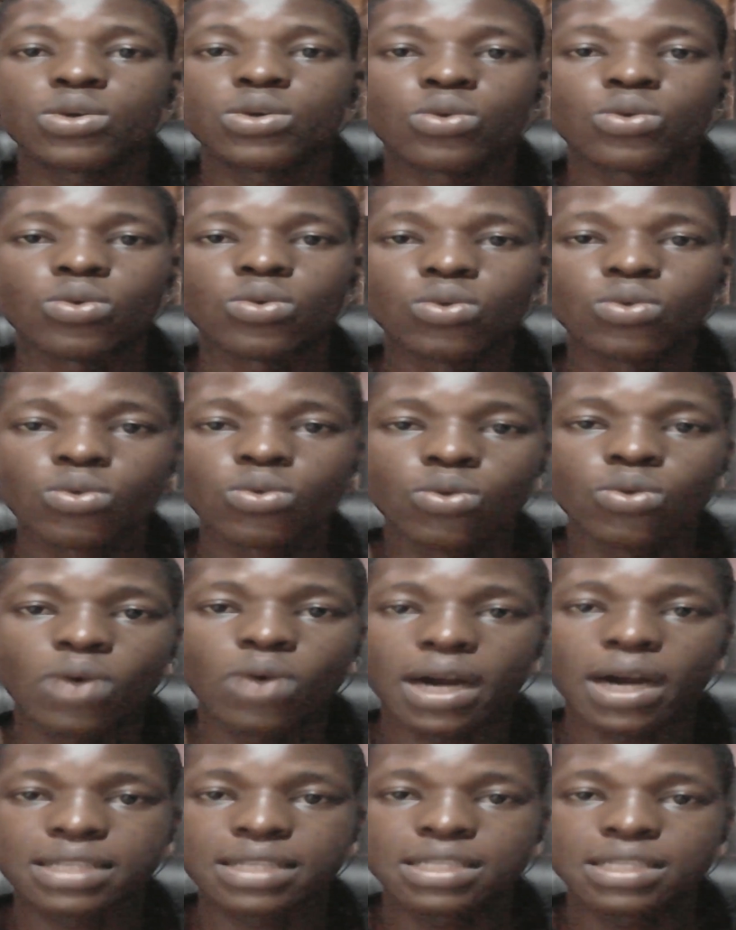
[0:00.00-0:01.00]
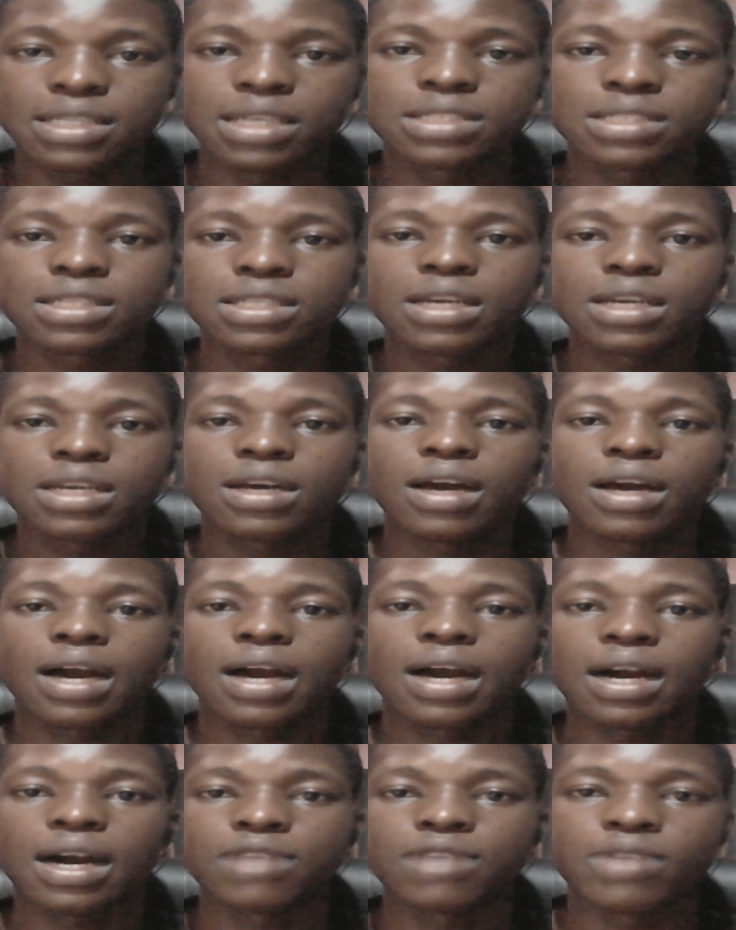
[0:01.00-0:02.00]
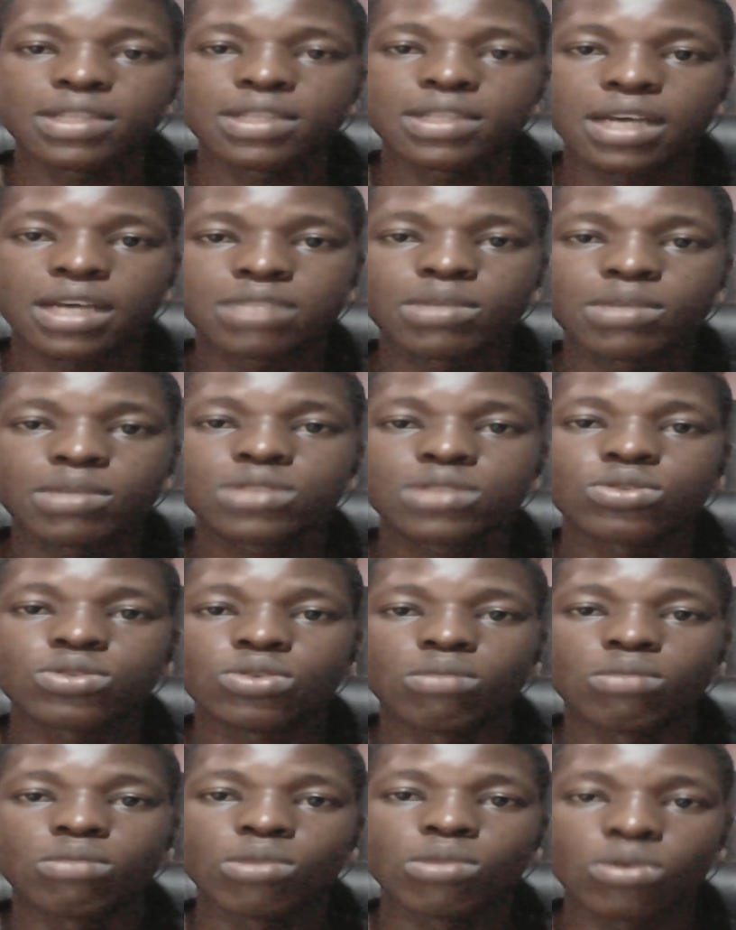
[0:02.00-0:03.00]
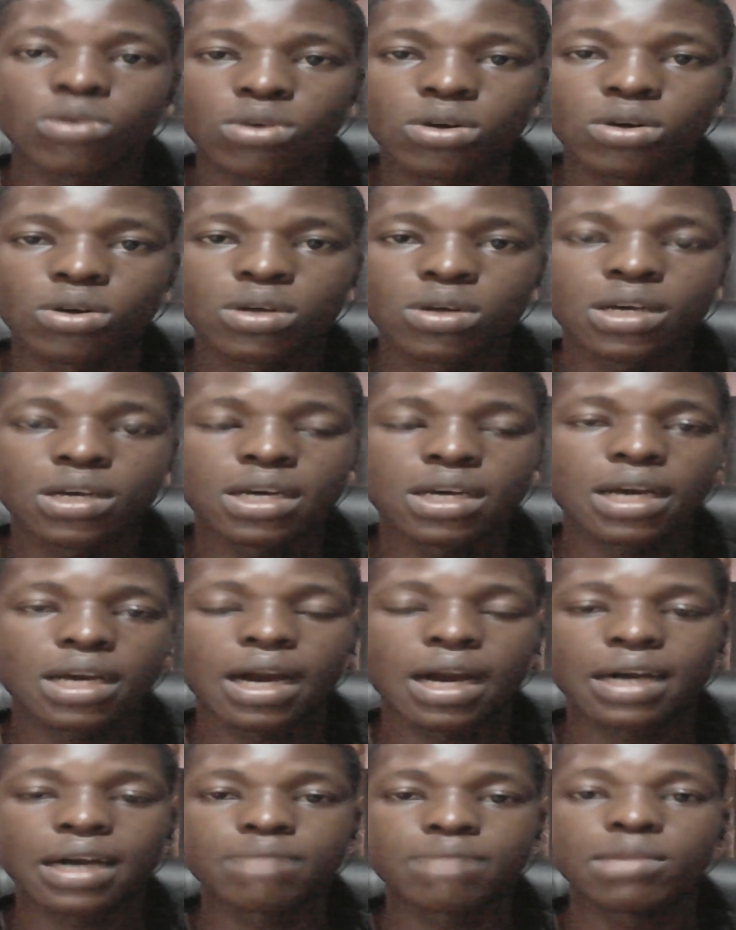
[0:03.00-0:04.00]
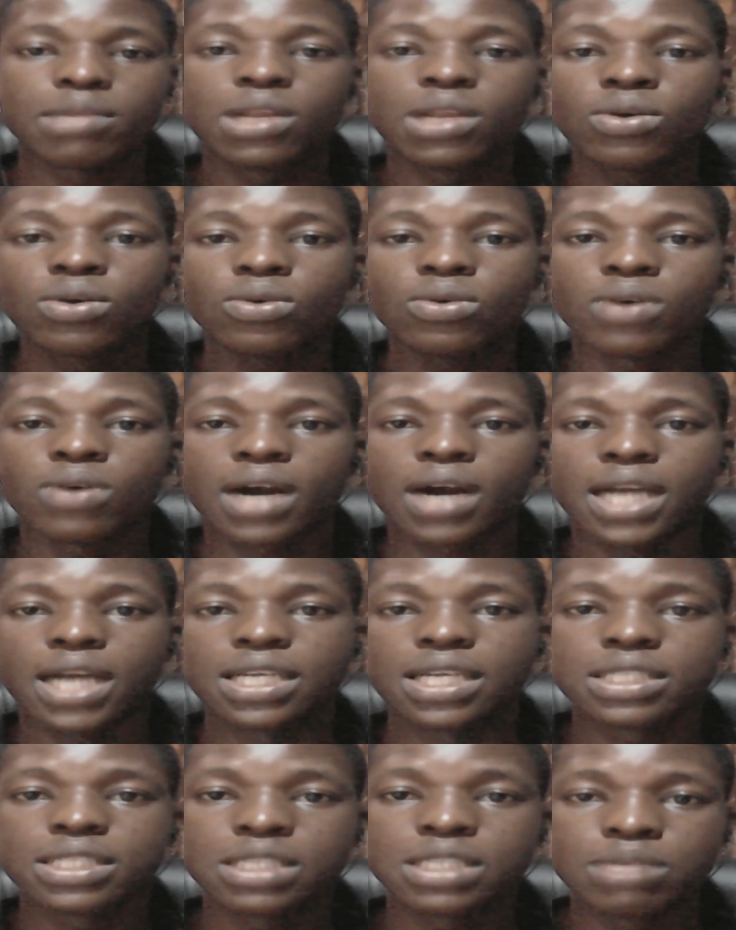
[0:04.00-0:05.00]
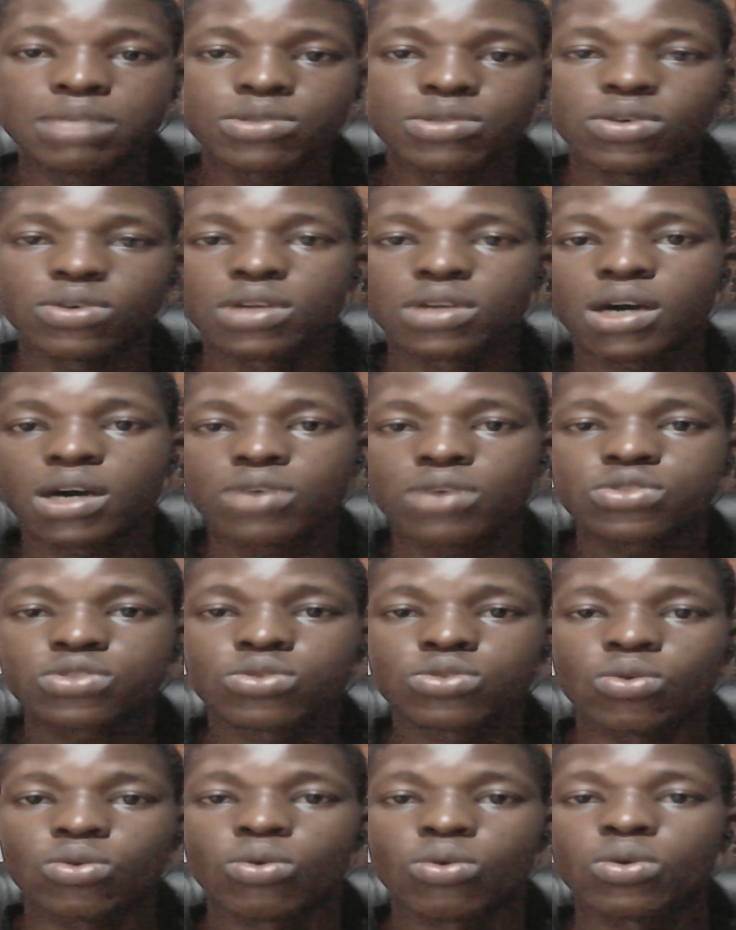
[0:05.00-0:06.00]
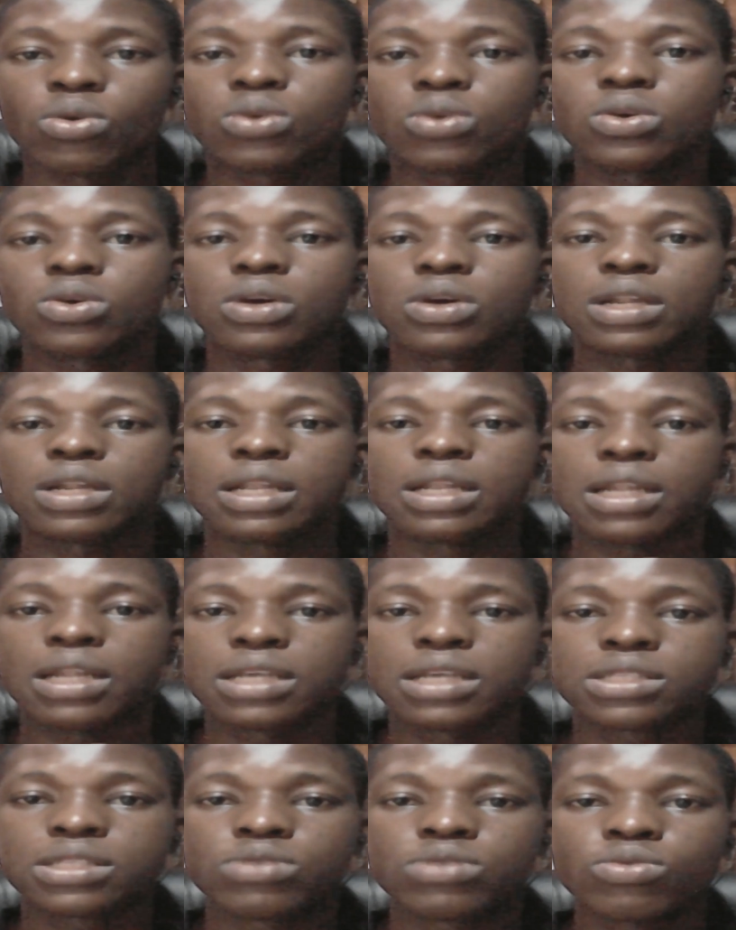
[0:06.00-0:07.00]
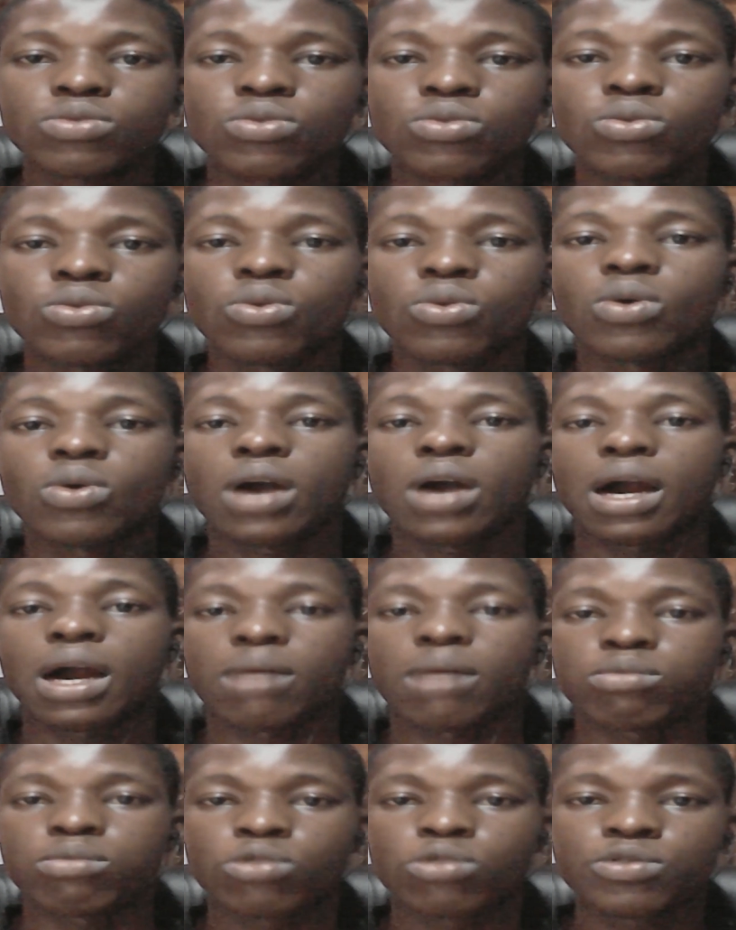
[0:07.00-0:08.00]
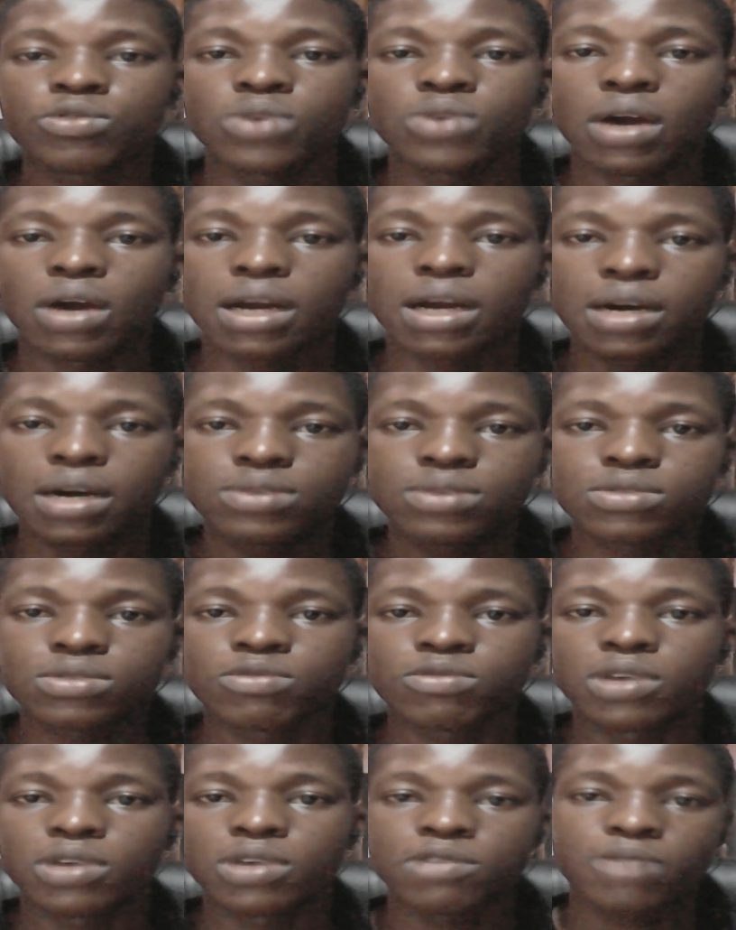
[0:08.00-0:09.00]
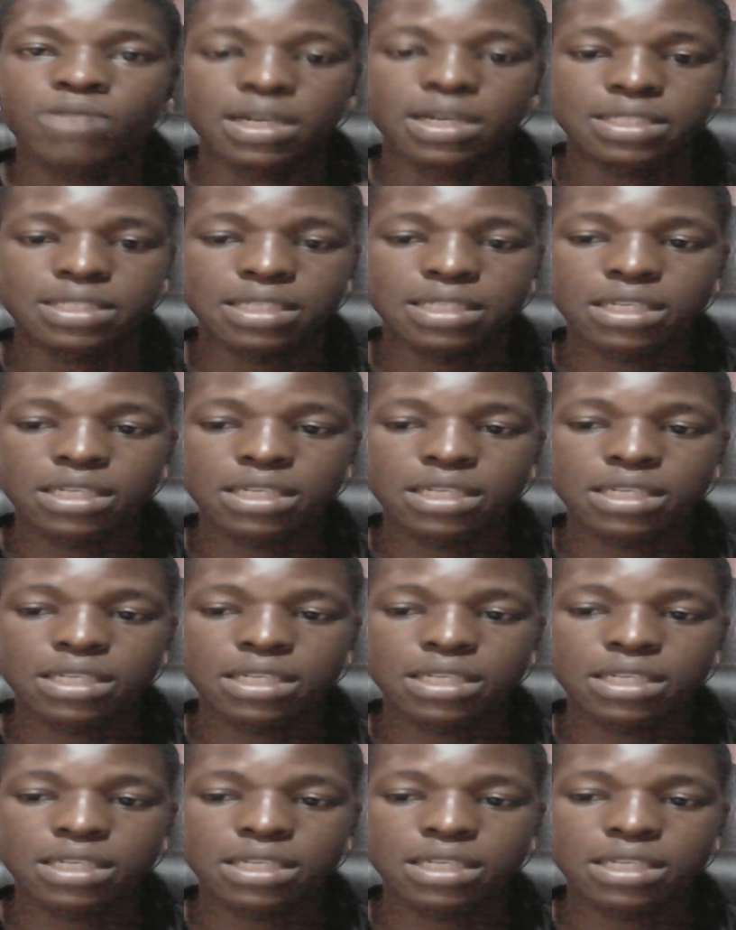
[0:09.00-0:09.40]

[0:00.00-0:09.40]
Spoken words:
Google AdSense advertisement on your blog. And below are the tips on how to let Google approve your account very fast.